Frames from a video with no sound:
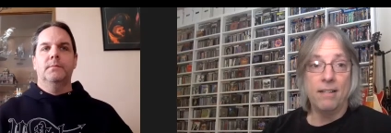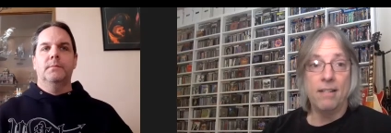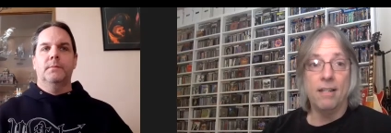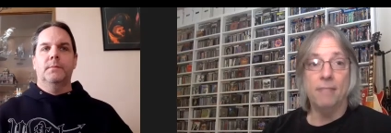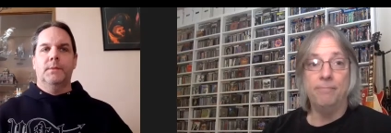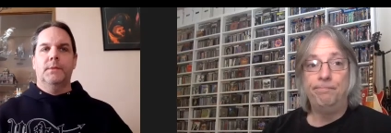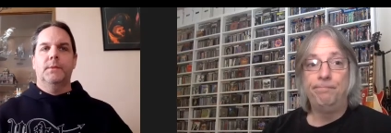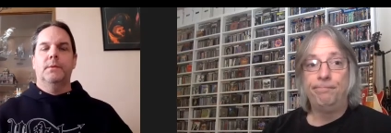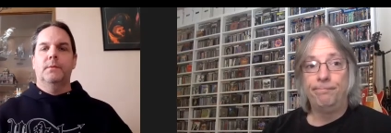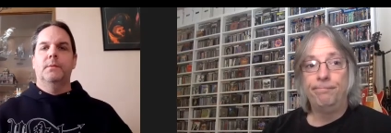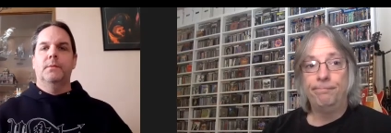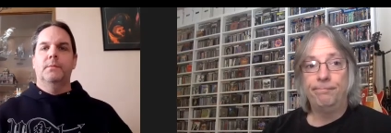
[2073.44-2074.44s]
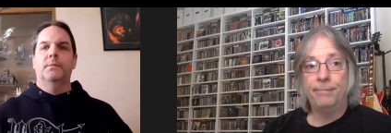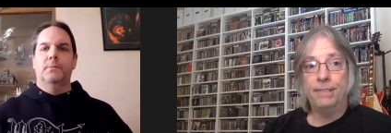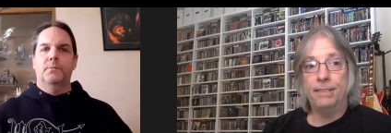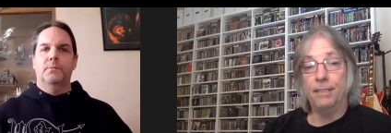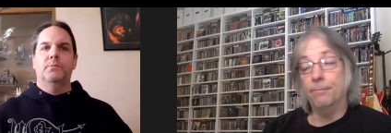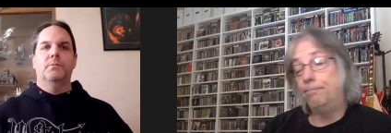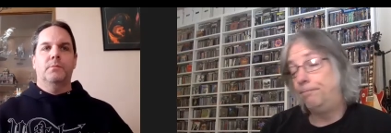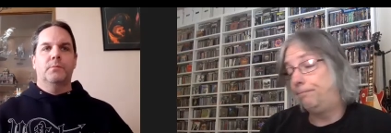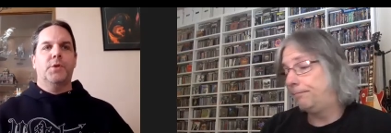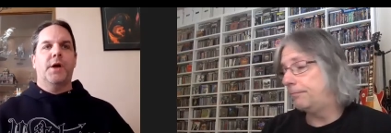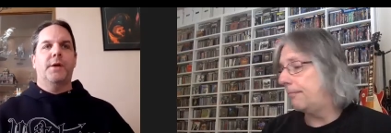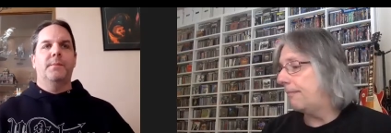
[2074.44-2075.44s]
Speaker 1: it today. So.
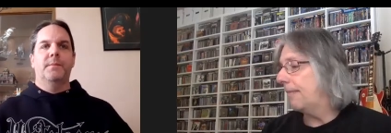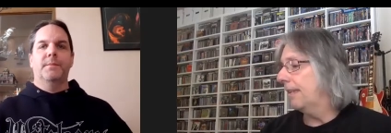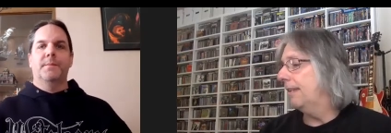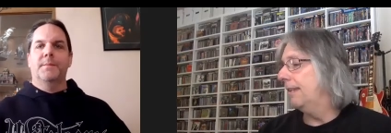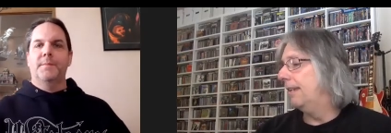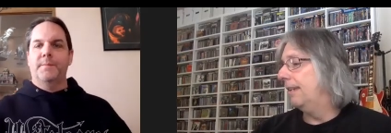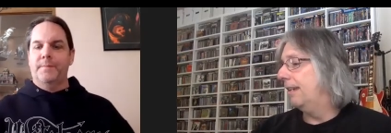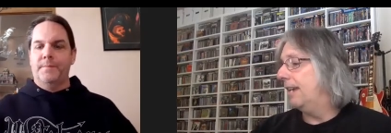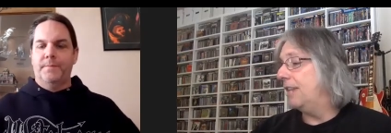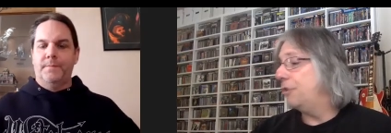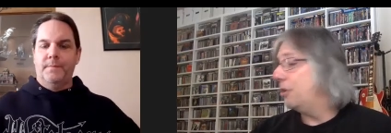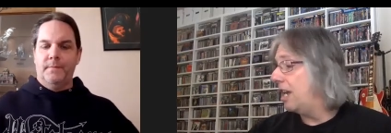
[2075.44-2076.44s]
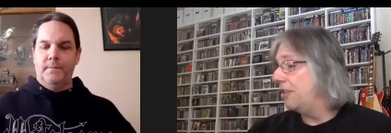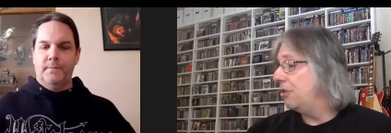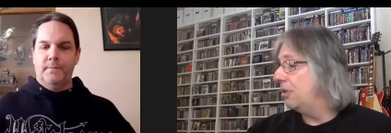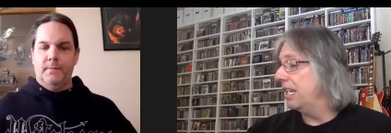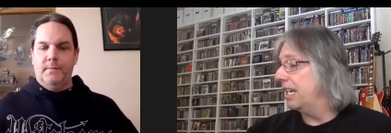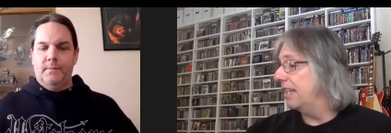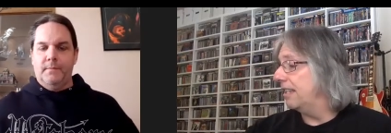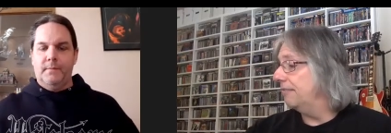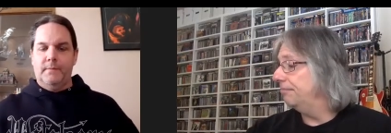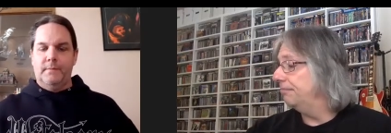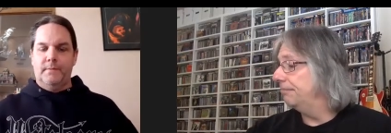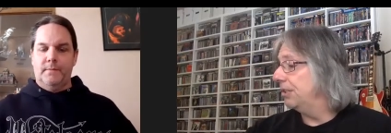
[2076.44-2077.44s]
I totally, I totally get
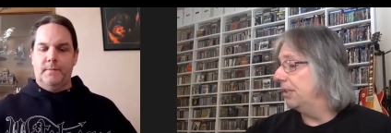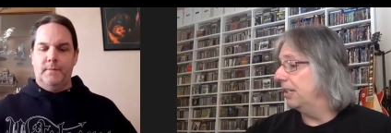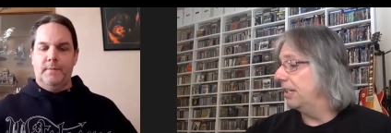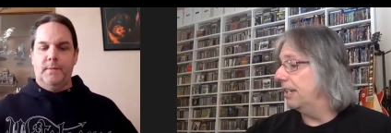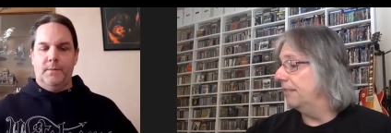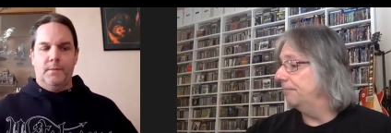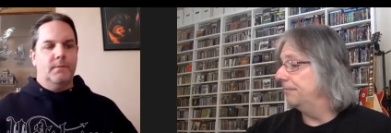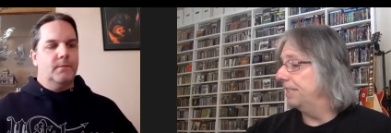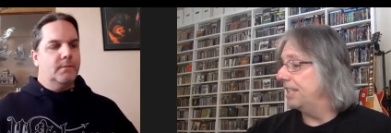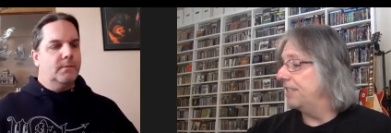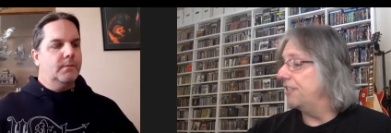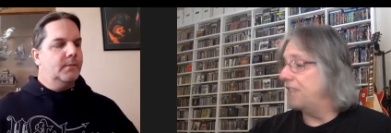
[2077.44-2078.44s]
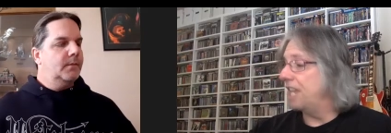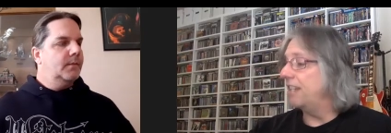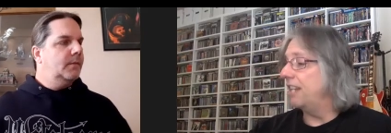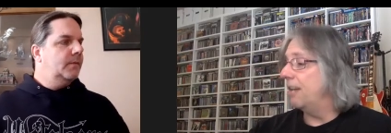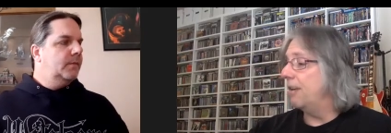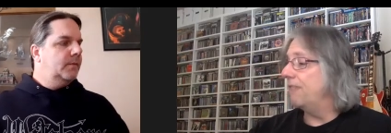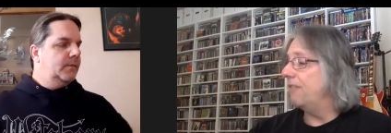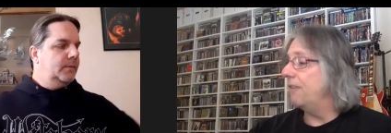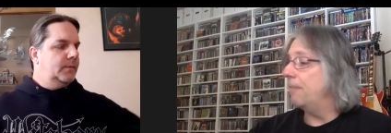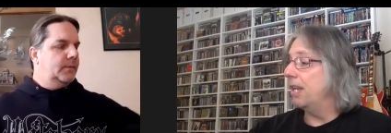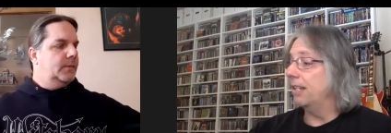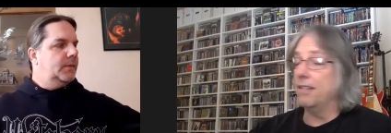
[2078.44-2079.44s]
that. I totally get it because that's exactly how I
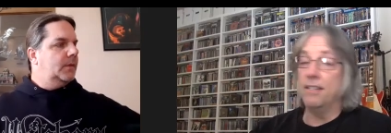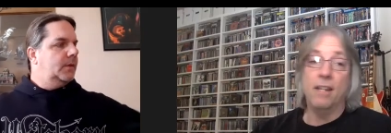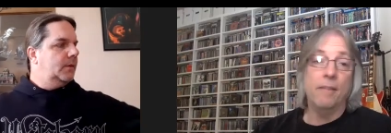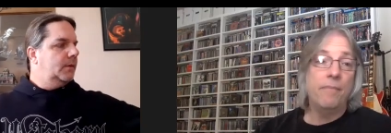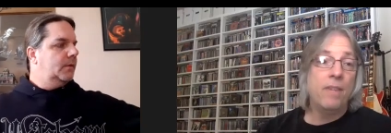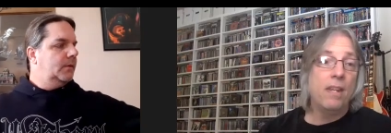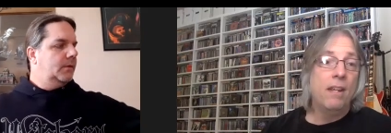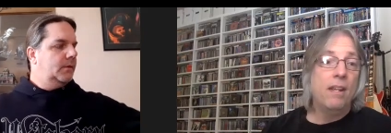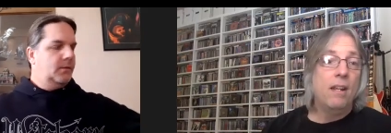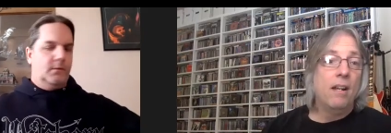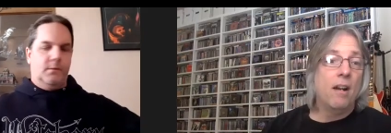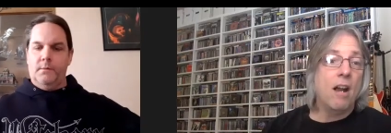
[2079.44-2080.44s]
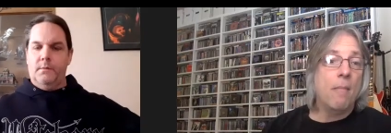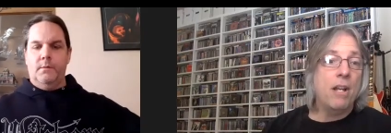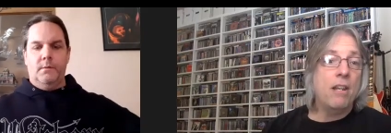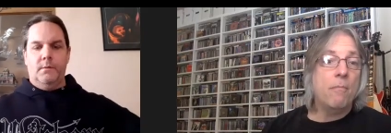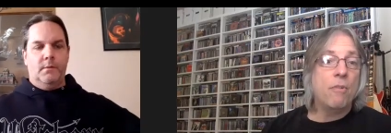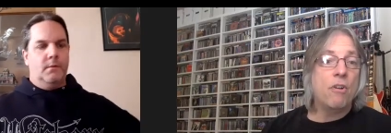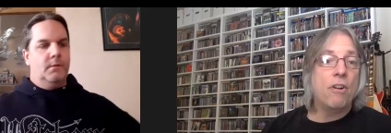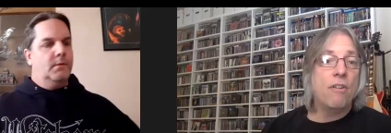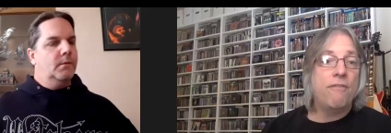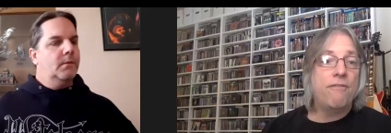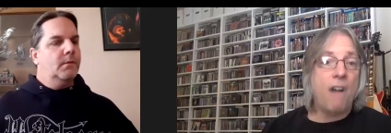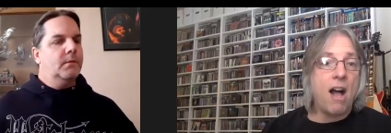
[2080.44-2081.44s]
felt back in the day. All right, my
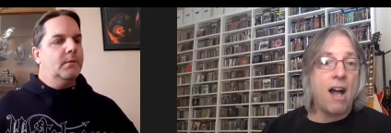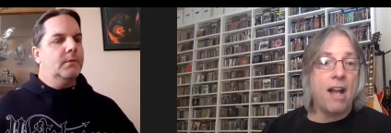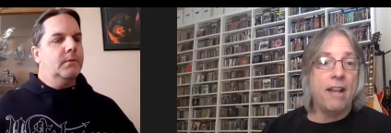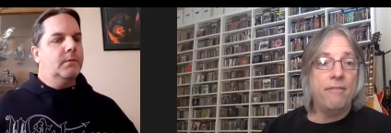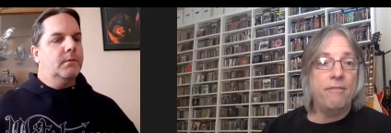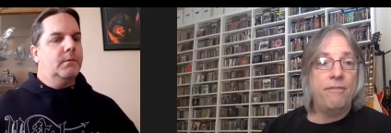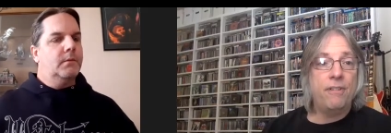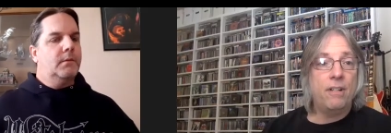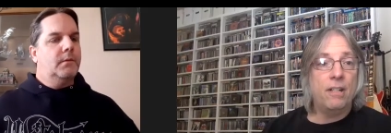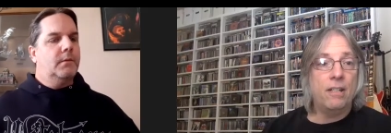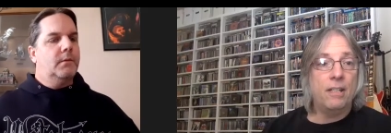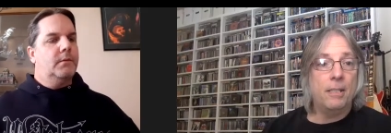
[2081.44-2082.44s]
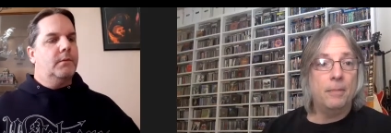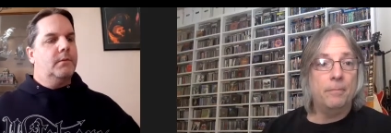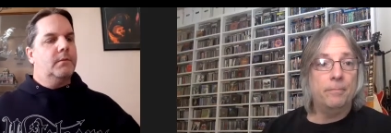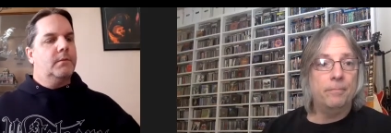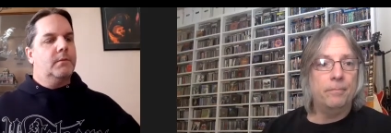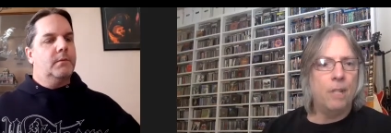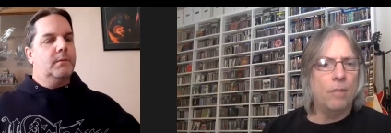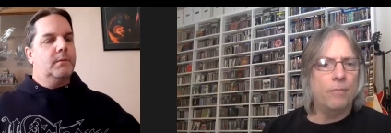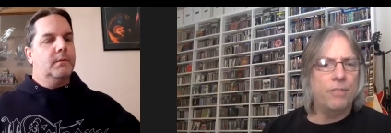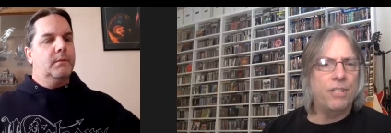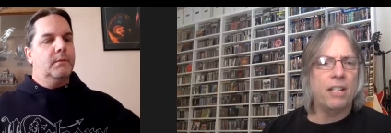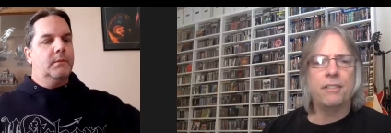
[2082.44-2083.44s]
number five, um,
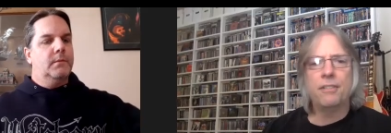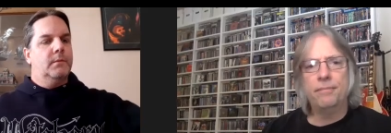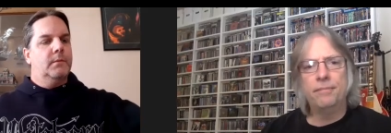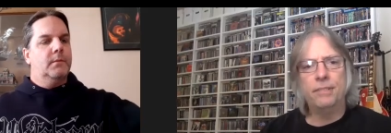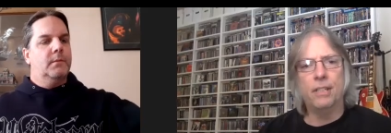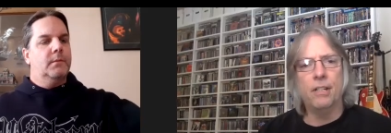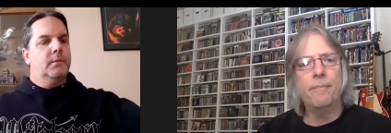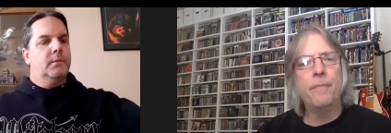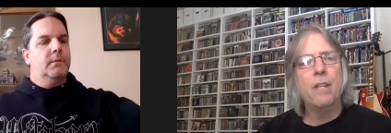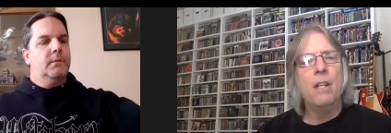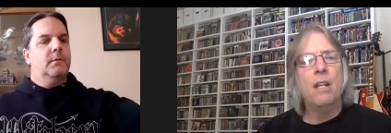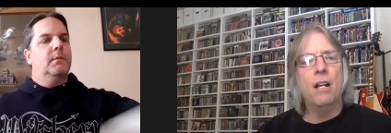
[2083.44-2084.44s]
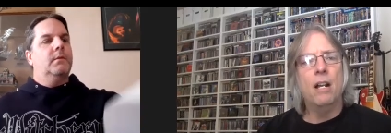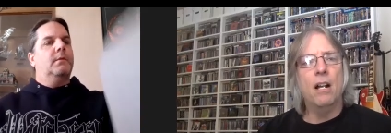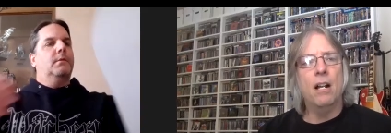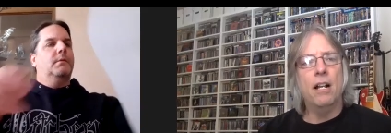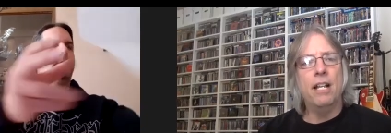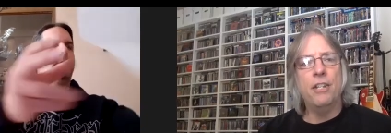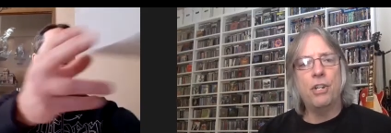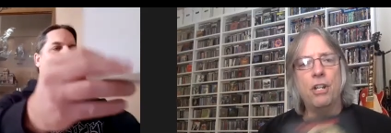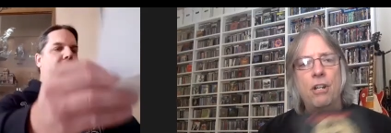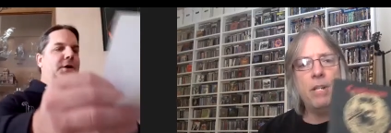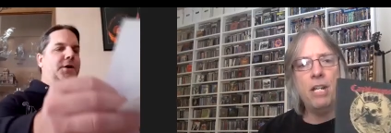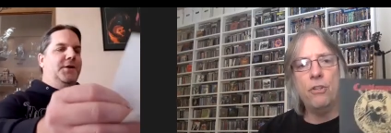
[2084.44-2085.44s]
no, six, sorry, uh, is
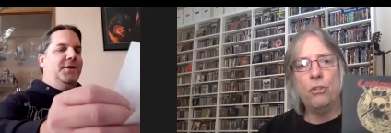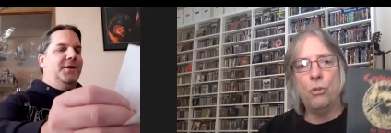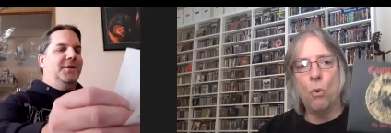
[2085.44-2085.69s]
going to be The